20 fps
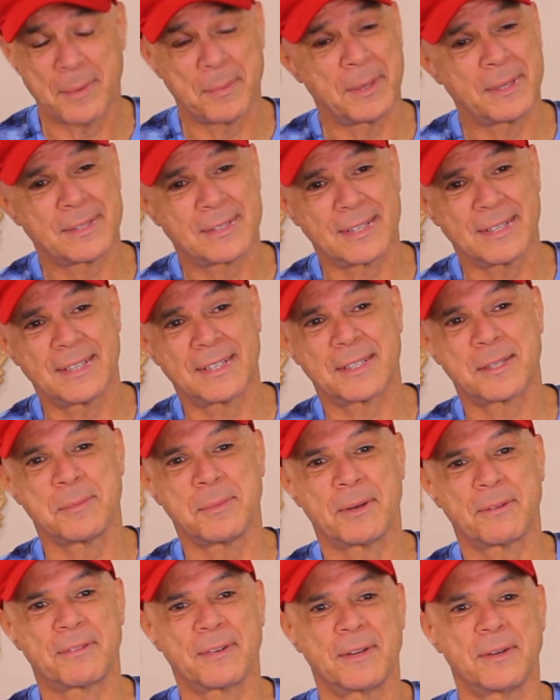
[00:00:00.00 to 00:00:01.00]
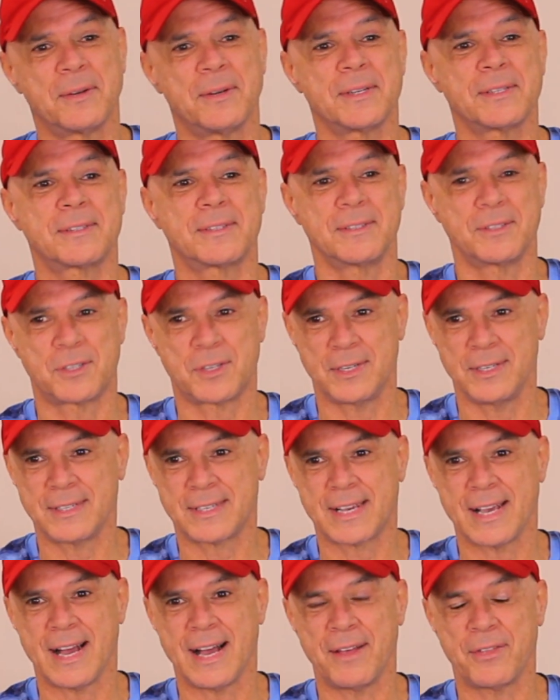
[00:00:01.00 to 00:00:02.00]
I might send it to my friend Austin.
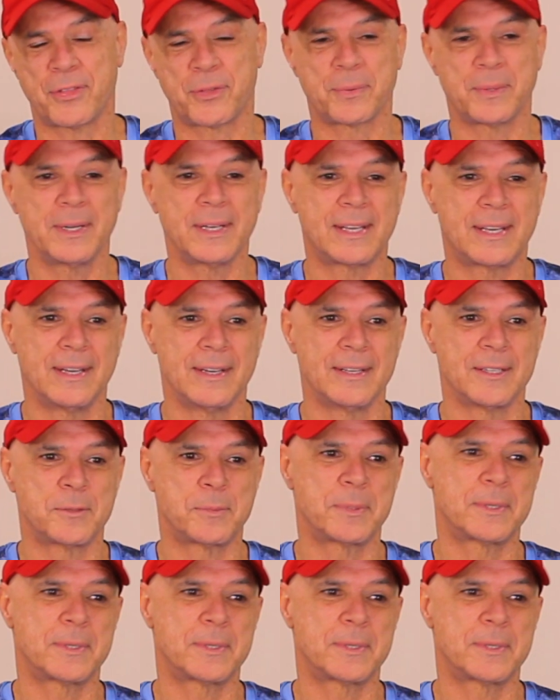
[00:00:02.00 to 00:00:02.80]
She's got three kids.